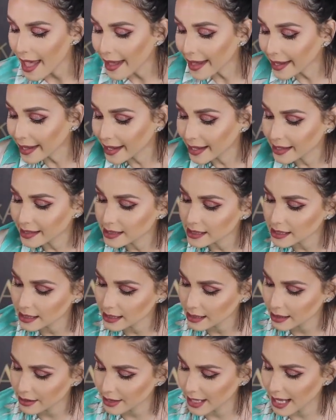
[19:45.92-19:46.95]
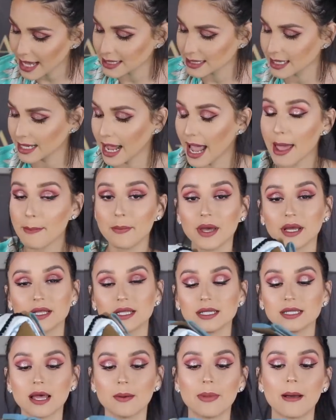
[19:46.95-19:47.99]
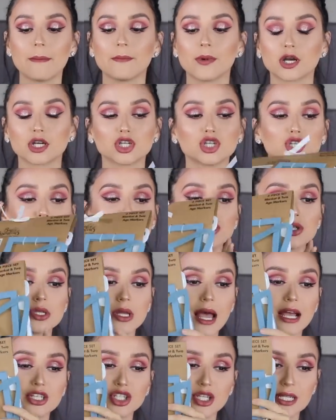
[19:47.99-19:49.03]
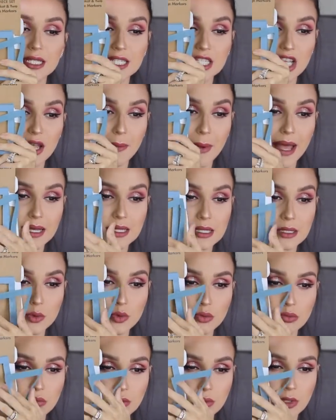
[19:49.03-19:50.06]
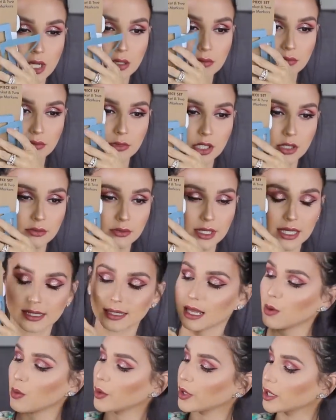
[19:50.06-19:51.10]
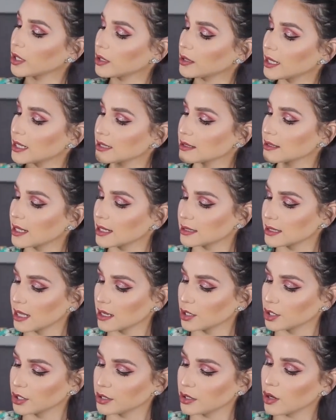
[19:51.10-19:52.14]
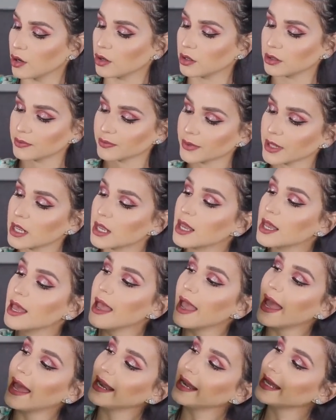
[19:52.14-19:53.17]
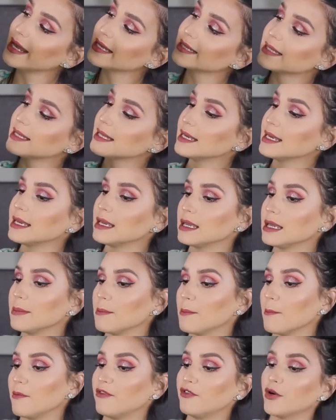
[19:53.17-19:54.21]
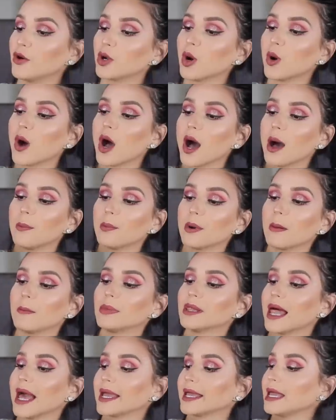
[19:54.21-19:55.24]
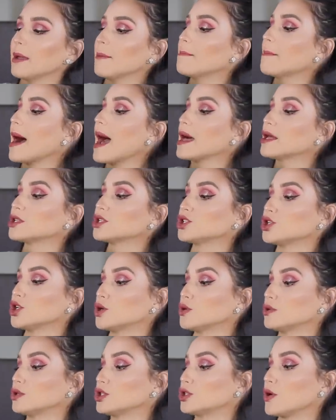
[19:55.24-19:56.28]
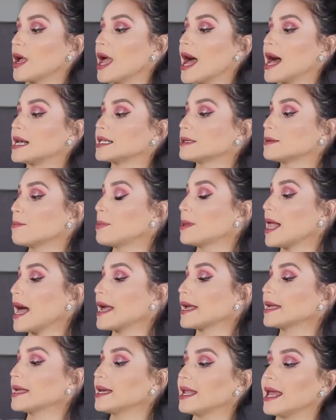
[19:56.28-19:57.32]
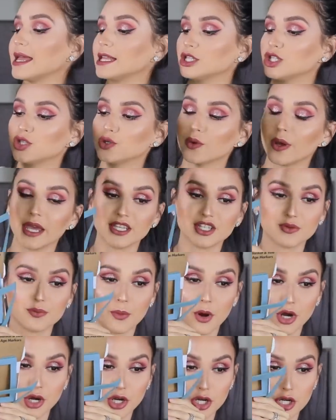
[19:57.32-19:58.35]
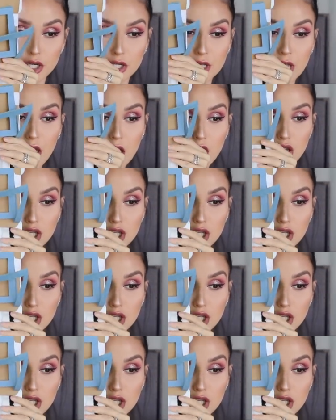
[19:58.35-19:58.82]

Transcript: And the last thing, I picked this up at Marshall's. Actually, at TJ Maxx. Ooh, no, no, that's not worth it. That's, that's not good. Oh. And it's the Photo Up Blanket Milestone. So it has blanket and 2H markers.